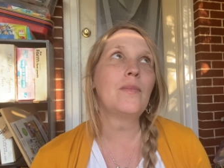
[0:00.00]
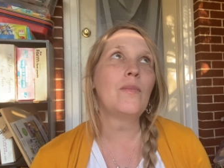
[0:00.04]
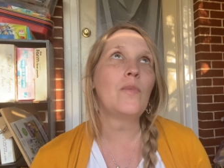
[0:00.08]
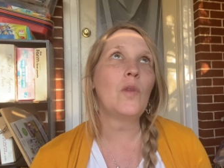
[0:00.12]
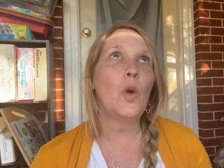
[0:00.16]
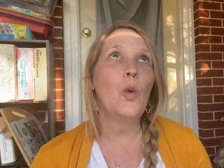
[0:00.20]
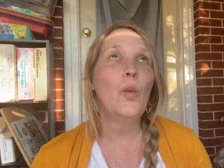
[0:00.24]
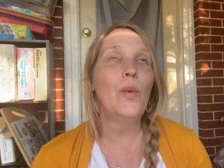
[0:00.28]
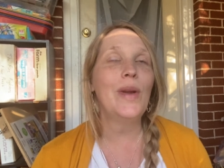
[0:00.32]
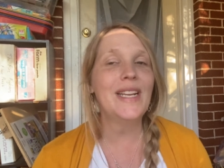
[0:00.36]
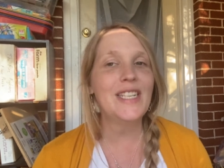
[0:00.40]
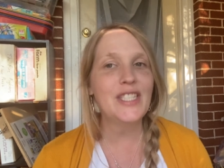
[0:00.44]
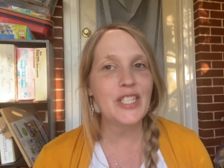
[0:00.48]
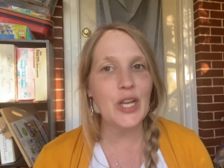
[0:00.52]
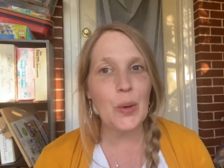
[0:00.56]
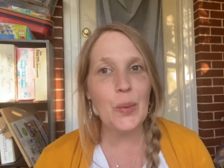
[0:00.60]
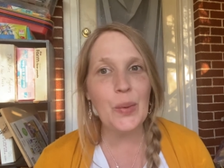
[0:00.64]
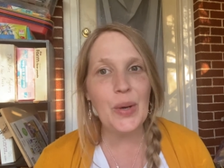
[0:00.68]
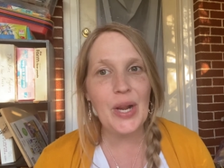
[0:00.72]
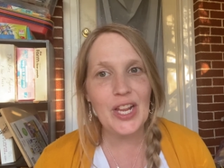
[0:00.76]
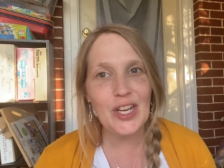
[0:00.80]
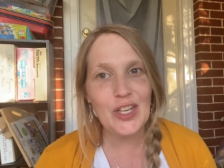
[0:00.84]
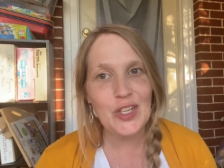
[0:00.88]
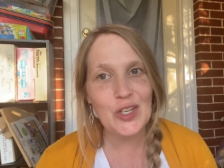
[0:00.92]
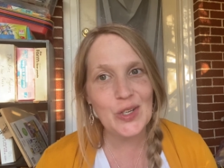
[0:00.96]
we
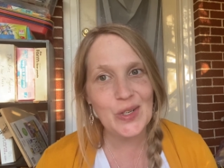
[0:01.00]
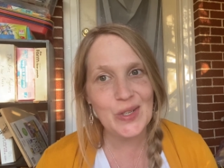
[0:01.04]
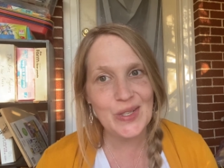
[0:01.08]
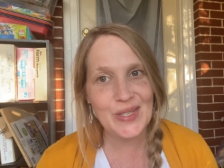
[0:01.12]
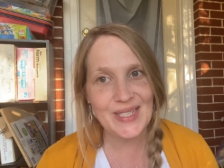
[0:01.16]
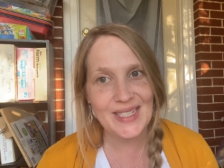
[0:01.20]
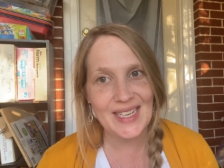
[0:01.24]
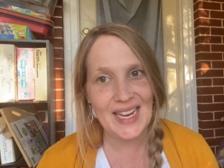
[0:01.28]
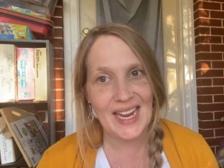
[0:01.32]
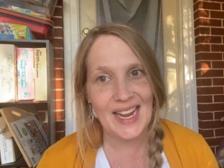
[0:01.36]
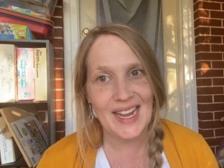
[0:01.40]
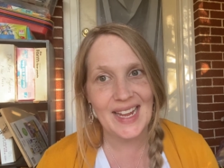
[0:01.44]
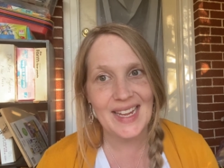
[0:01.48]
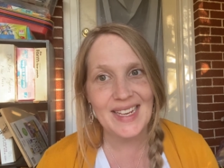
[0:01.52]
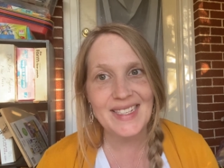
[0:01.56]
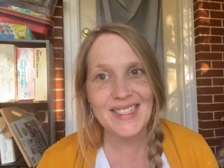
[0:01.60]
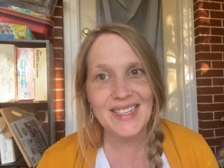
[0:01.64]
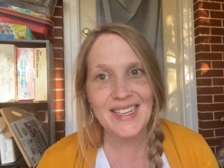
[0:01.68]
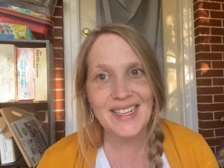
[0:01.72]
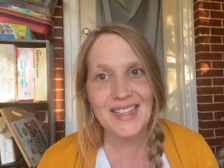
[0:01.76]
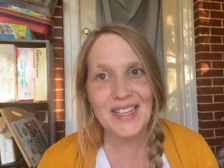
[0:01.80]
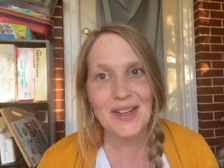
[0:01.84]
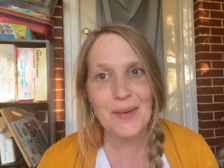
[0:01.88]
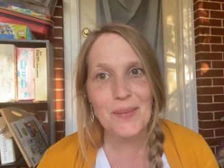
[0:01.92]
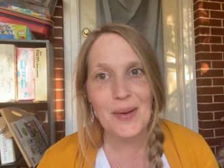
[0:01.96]
don't understand
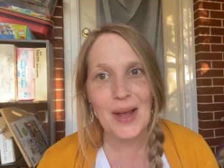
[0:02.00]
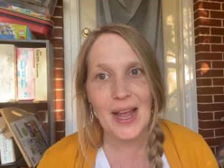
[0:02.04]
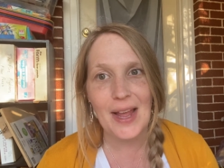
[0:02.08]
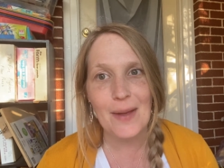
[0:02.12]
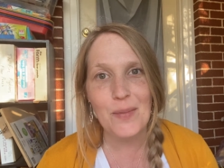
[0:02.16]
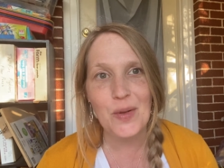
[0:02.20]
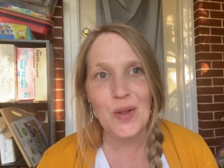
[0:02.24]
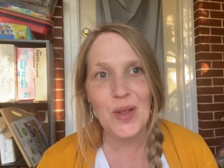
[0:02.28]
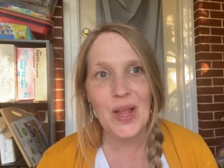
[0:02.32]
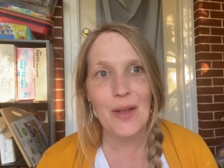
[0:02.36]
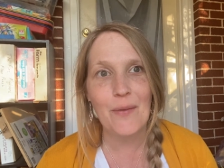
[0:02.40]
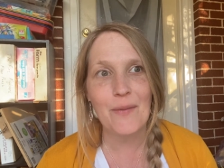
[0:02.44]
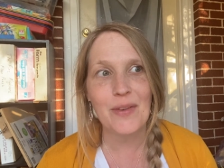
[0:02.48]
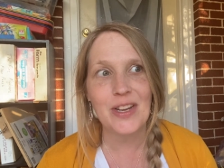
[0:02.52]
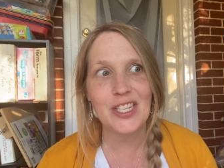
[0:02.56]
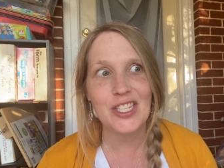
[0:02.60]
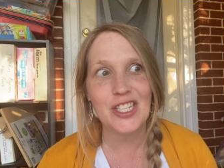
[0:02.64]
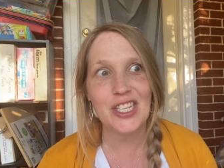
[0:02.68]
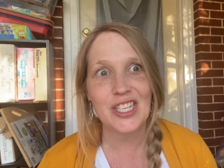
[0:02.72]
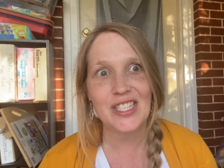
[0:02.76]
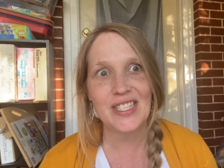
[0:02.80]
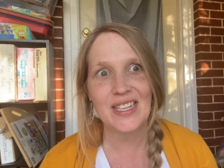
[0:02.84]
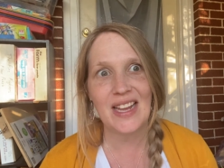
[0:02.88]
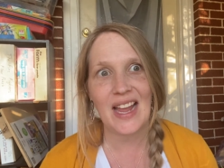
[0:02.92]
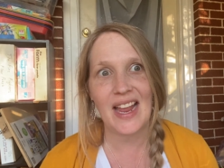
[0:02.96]
in the Bible, and we
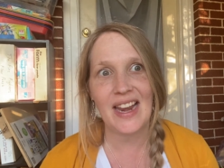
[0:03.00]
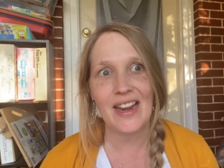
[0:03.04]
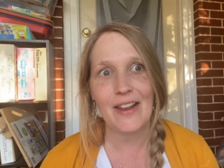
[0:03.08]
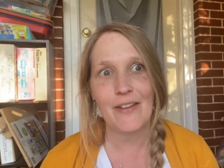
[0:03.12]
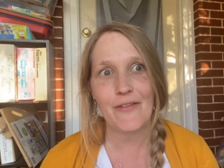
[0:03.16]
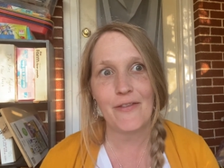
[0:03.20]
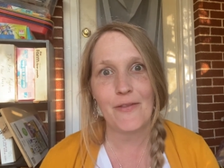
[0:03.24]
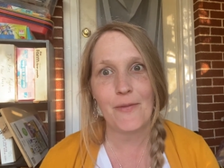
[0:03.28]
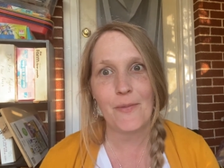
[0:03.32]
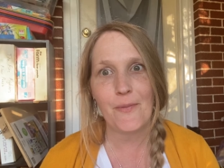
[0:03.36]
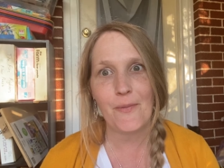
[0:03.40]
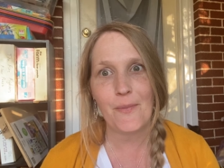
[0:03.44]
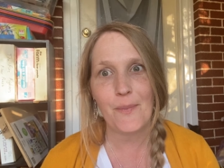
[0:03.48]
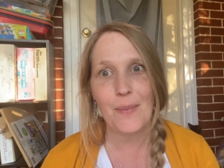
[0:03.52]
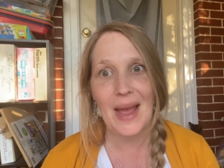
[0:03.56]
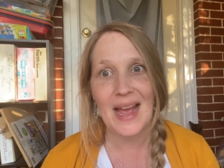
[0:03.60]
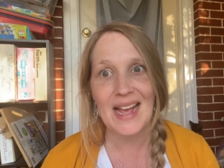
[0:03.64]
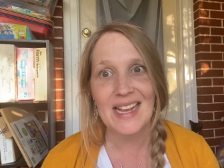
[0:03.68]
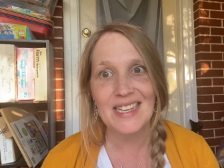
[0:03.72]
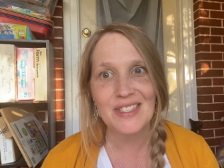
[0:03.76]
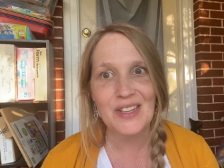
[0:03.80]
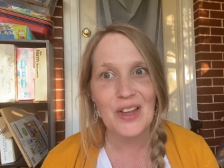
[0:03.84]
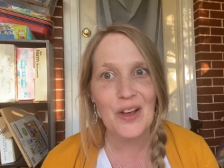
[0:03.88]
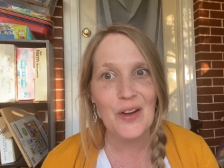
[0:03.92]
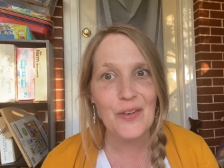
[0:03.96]
just kind of
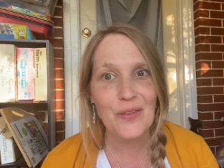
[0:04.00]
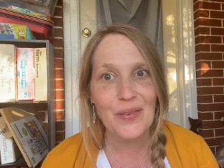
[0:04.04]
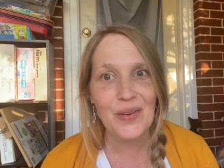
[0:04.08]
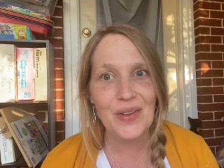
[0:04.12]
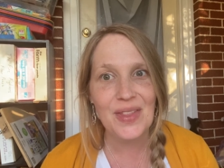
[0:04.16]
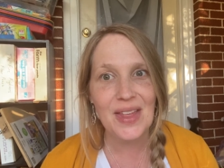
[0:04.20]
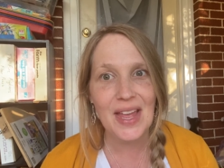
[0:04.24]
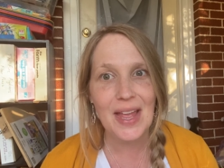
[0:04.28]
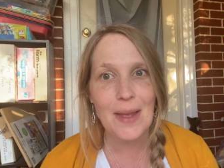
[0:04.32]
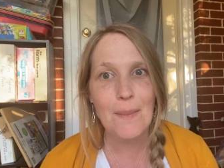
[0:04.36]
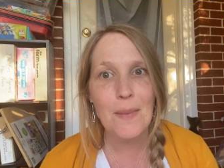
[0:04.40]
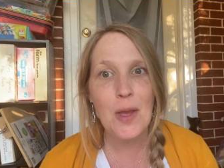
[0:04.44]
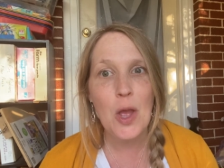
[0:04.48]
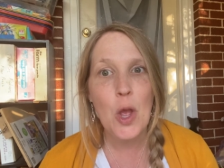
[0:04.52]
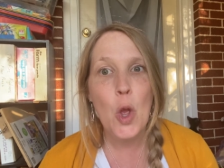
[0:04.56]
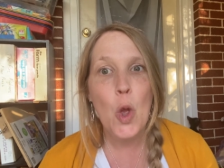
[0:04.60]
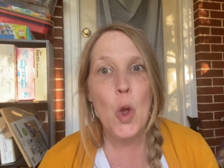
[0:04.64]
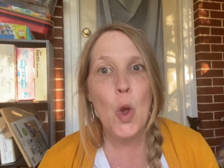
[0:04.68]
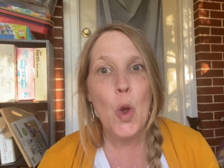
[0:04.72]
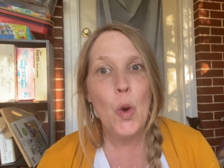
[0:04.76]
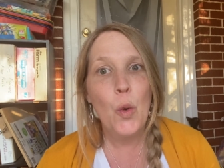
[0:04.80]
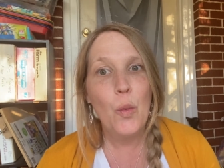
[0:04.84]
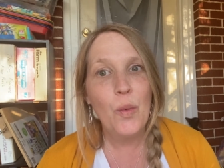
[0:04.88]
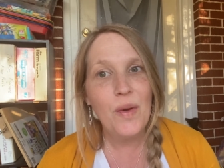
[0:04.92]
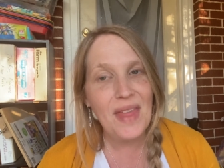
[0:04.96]
pass over them
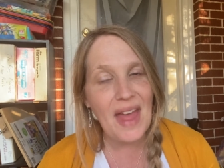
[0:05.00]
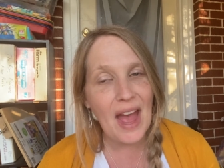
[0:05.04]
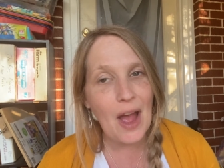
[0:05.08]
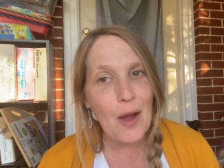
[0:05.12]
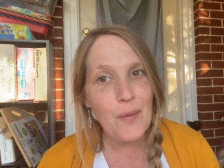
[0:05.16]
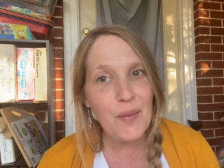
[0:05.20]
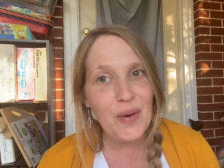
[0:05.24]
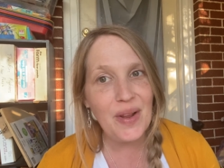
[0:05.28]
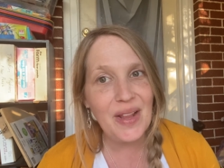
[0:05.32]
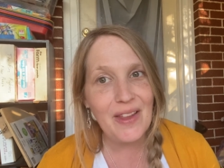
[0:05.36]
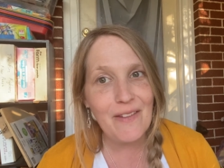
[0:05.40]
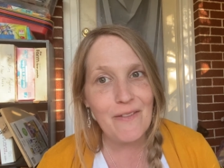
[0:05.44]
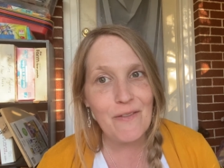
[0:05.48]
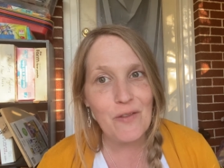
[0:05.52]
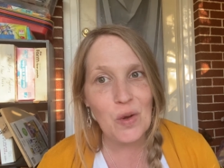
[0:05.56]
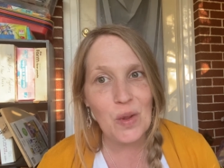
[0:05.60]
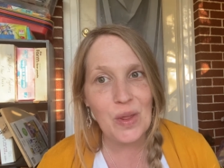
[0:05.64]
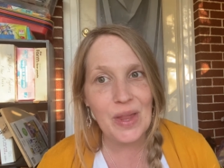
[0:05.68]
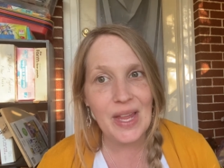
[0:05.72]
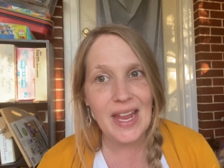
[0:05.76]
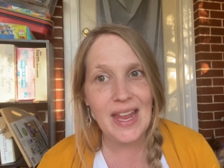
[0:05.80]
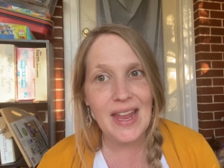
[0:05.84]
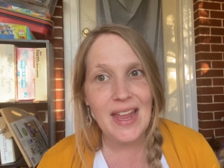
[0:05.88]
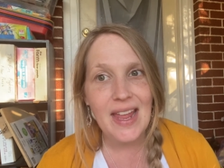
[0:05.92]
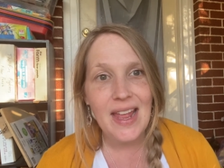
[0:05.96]
without really
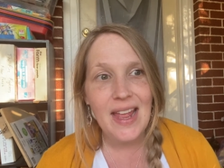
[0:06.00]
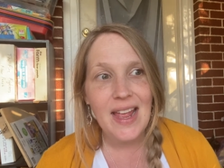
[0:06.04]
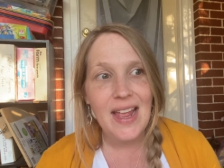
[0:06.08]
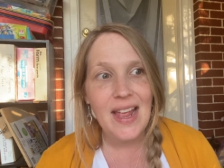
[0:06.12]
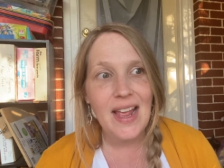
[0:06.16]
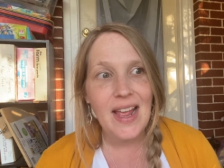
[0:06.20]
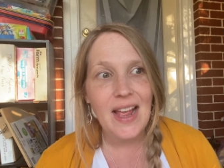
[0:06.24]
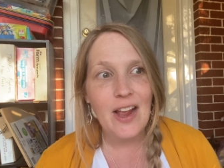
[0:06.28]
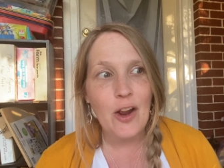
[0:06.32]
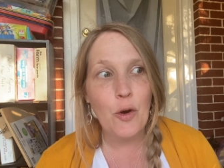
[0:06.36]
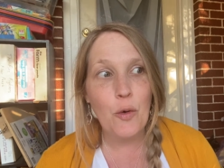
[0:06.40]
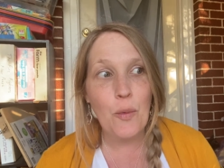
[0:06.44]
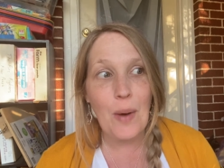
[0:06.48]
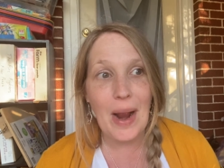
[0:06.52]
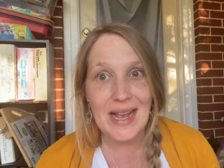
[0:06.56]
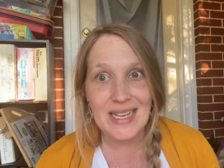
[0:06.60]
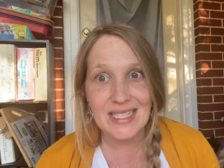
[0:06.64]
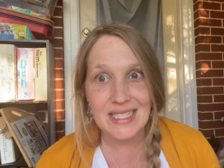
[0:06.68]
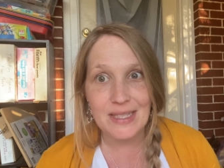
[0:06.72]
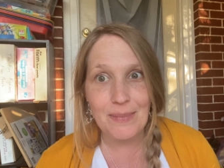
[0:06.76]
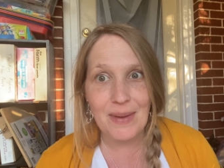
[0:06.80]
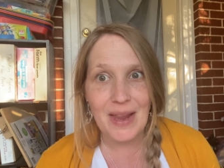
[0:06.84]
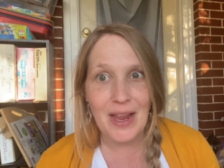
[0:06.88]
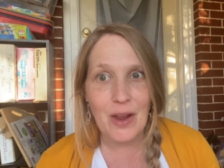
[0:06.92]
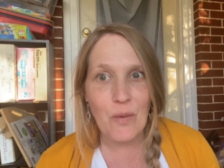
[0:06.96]
fully
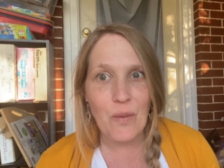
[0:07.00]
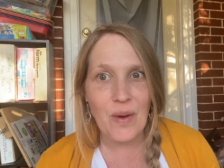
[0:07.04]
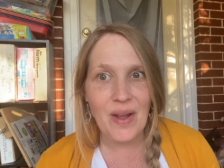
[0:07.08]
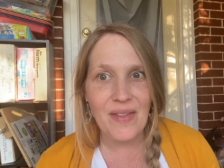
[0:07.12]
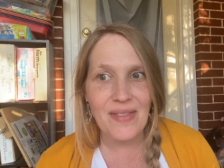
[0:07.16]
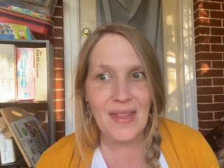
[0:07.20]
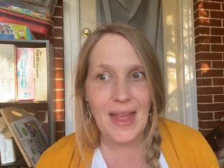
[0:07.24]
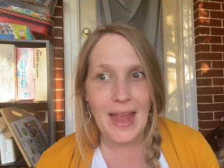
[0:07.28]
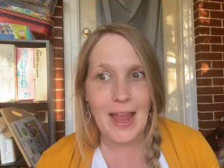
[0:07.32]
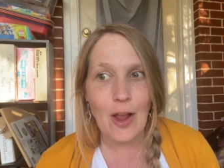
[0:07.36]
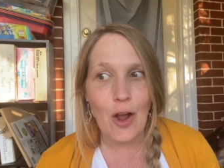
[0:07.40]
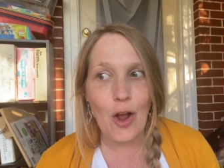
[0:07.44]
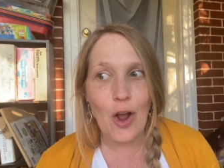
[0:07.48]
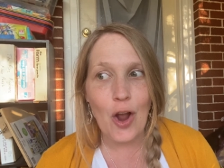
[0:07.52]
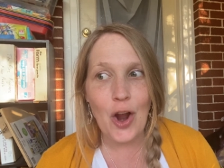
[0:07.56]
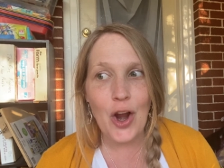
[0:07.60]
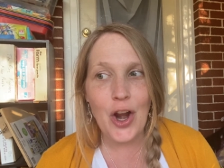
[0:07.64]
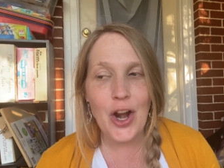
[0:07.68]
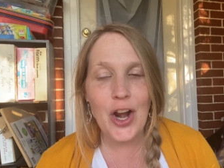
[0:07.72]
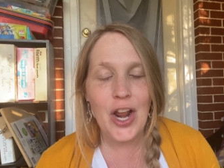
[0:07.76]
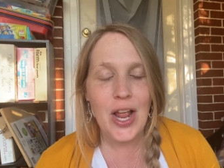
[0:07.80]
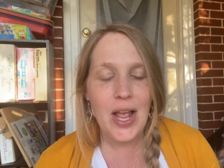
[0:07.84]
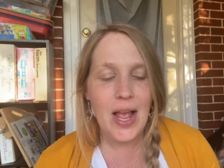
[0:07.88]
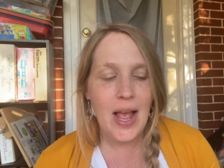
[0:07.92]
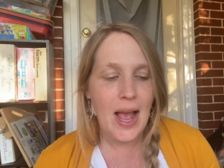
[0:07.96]
grasping what they
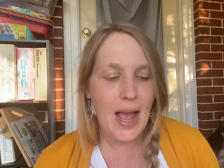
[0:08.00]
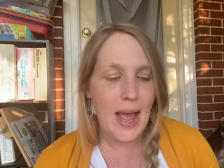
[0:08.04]
are.